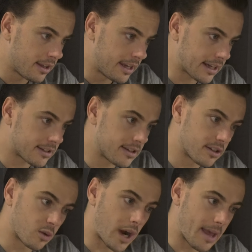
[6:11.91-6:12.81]
Next is
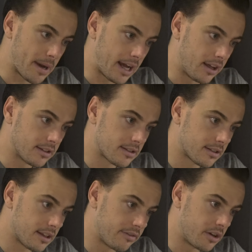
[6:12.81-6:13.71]
your white balance.
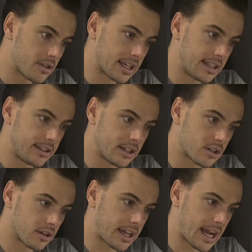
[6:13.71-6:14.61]
If you're using a
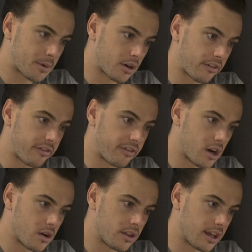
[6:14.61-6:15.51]
digital camera or
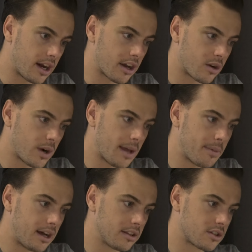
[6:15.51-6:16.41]
phone, the auto white
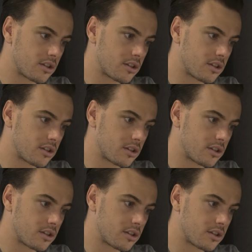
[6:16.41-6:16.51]
balance